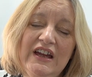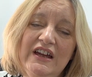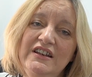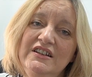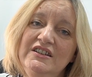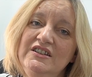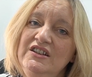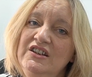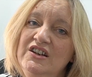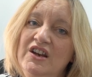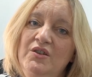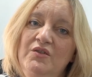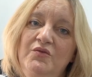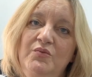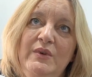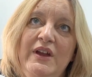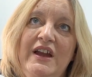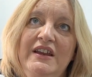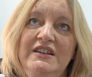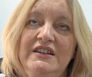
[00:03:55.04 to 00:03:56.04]
and you know,
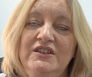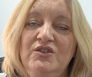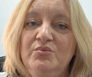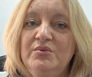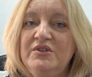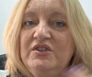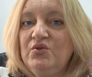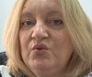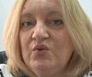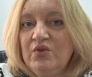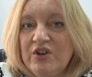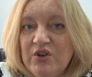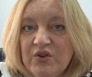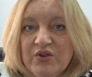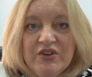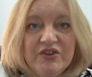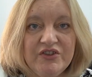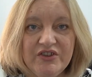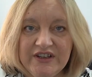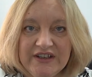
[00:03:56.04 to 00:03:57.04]
if we ended up storing
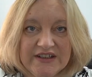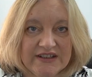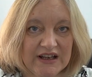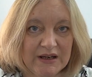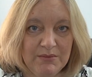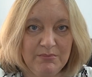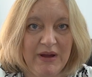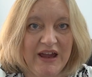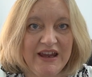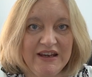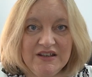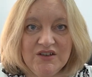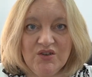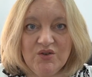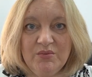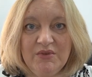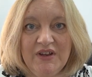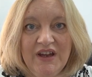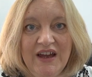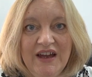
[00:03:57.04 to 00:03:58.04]
other things like paint
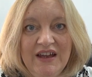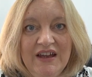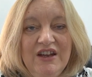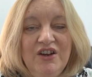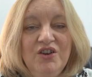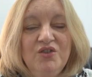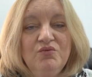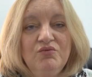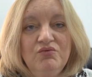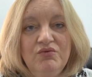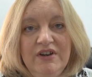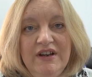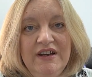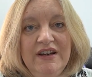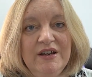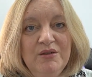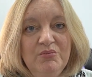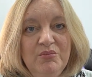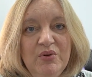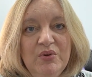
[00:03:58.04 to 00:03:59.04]
up there,
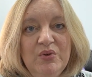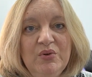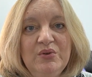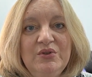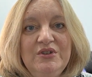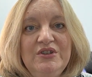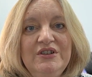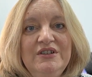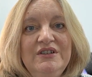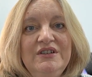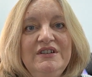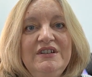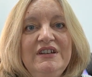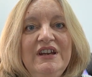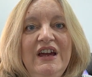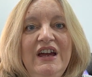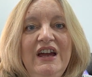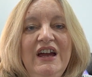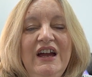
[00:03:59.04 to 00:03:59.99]
really important.